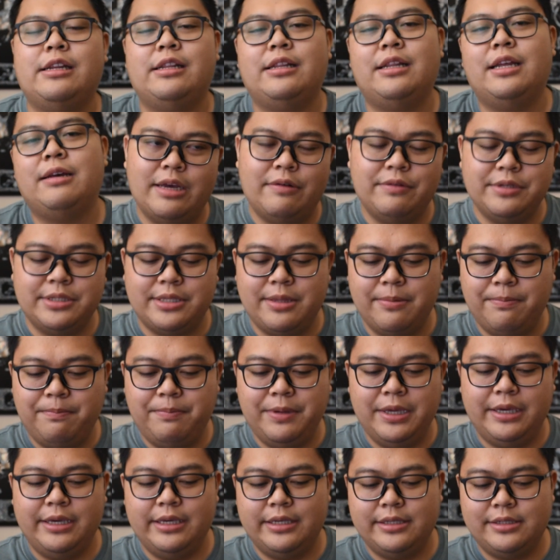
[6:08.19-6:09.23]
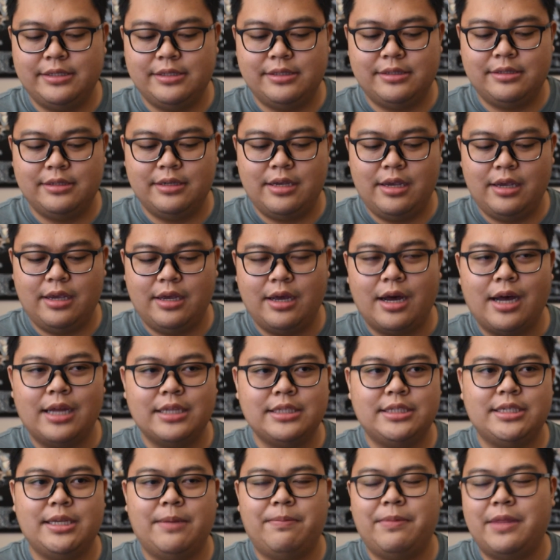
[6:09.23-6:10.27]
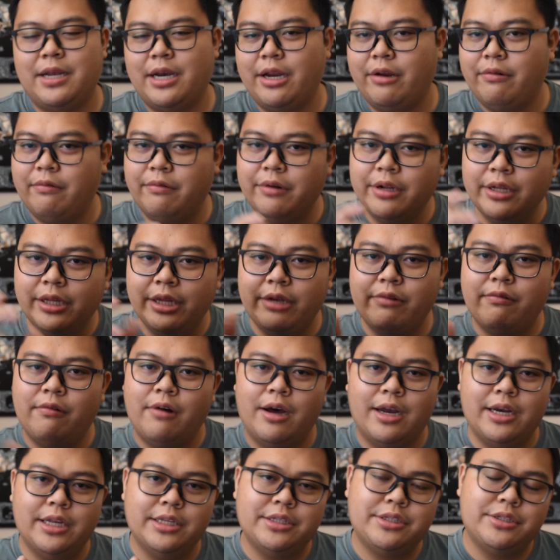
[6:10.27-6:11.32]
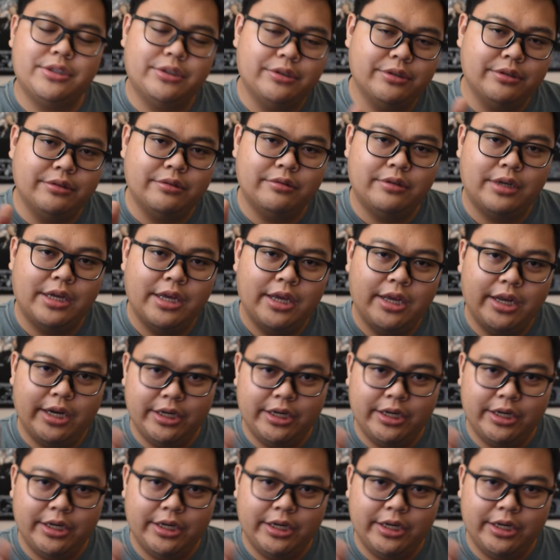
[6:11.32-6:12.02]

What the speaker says: and that was the biggest concept that I really wanted to